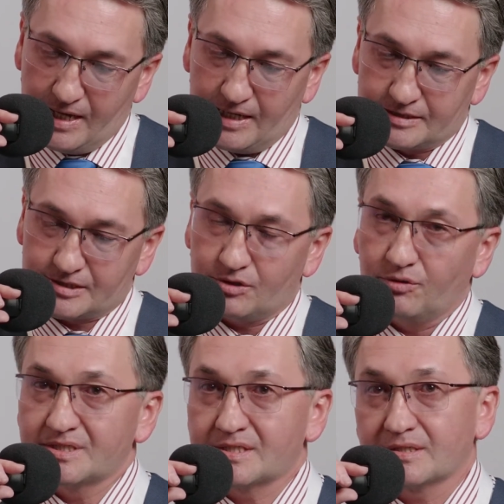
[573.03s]
And
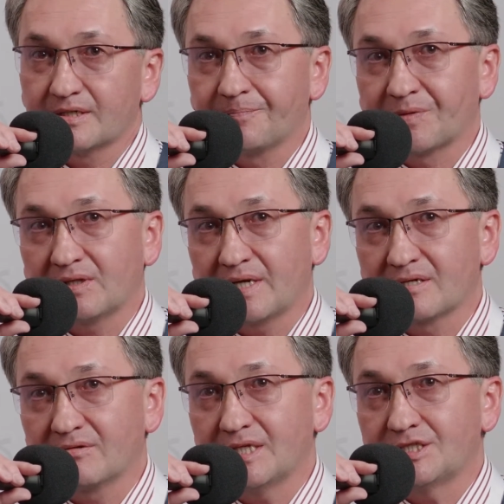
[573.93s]
so it's
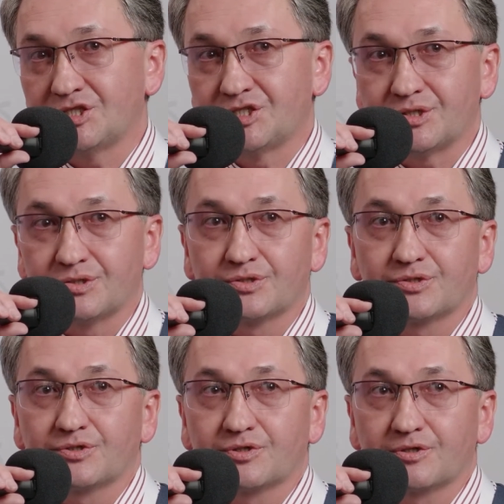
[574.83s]
like related
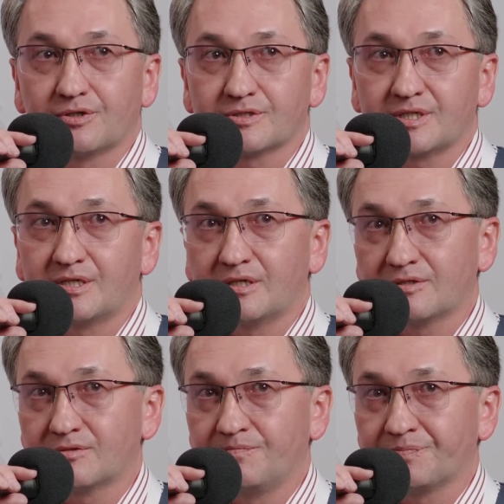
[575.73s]
to
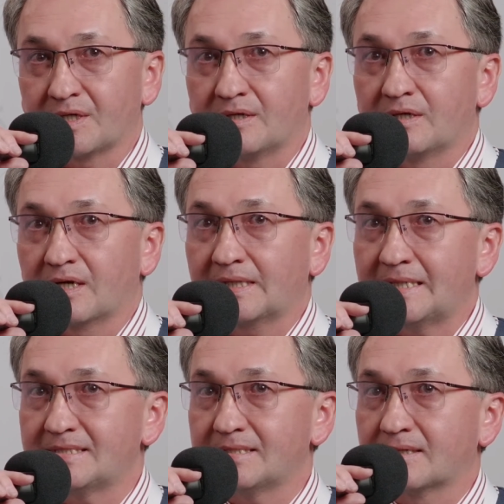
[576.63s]
the
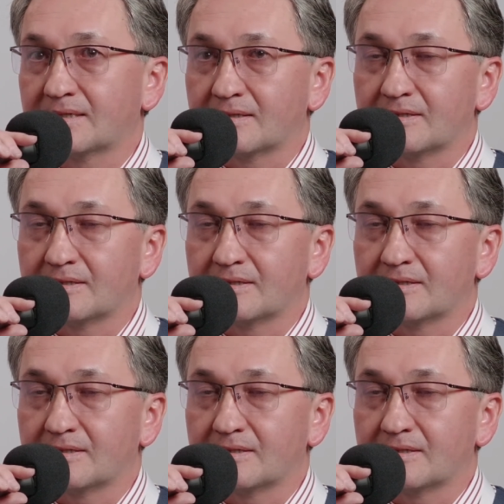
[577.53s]
classic